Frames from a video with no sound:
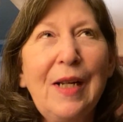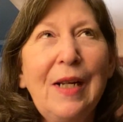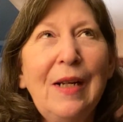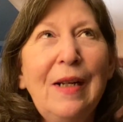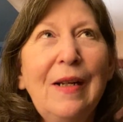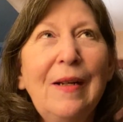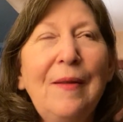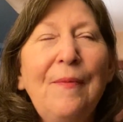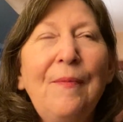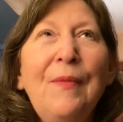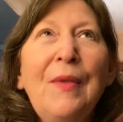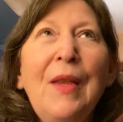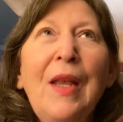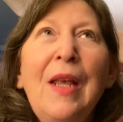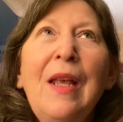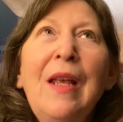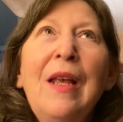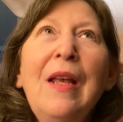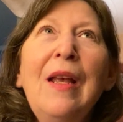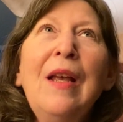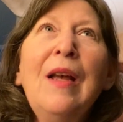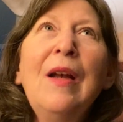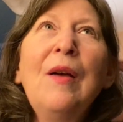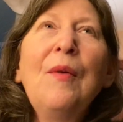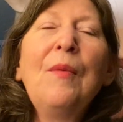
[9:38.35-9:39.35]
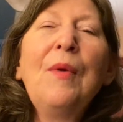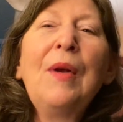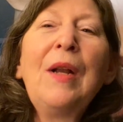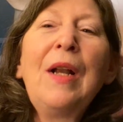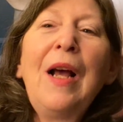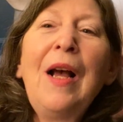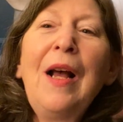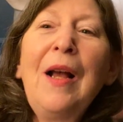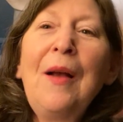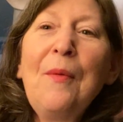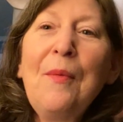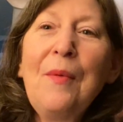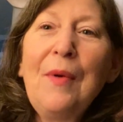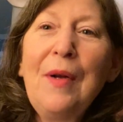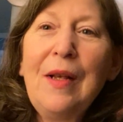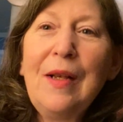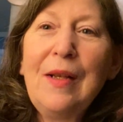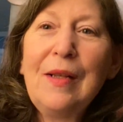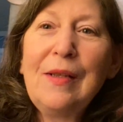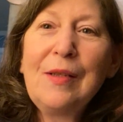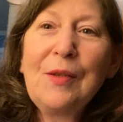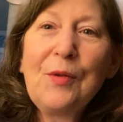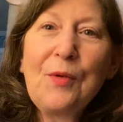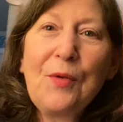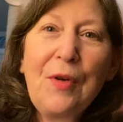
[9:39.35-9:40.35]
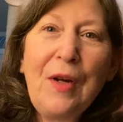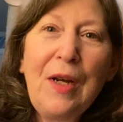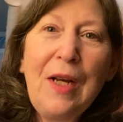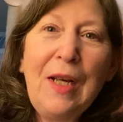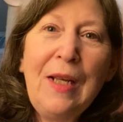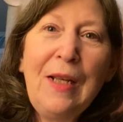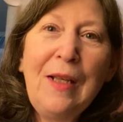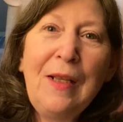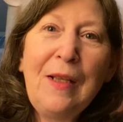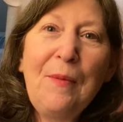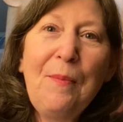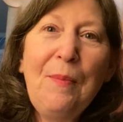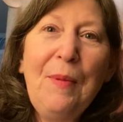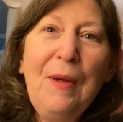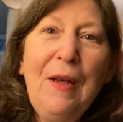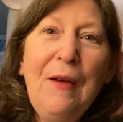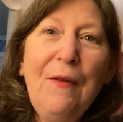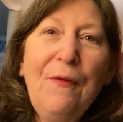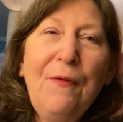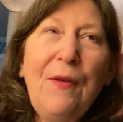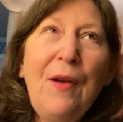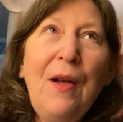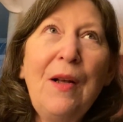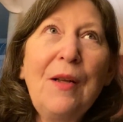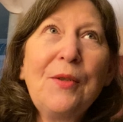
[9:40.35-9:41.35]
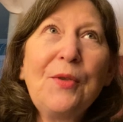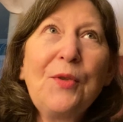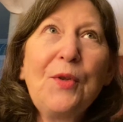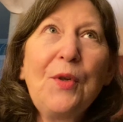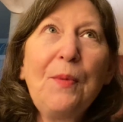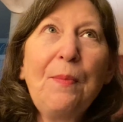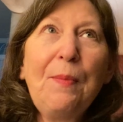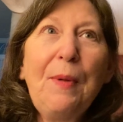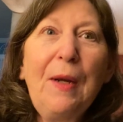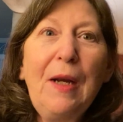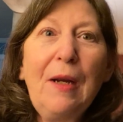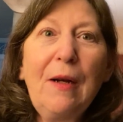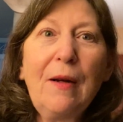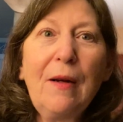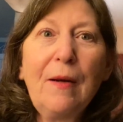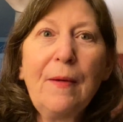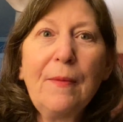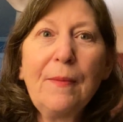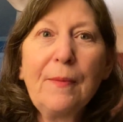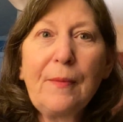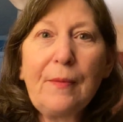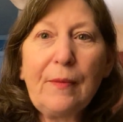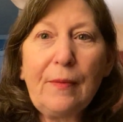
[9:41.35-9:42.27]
Um, when I was training to be a foster parent,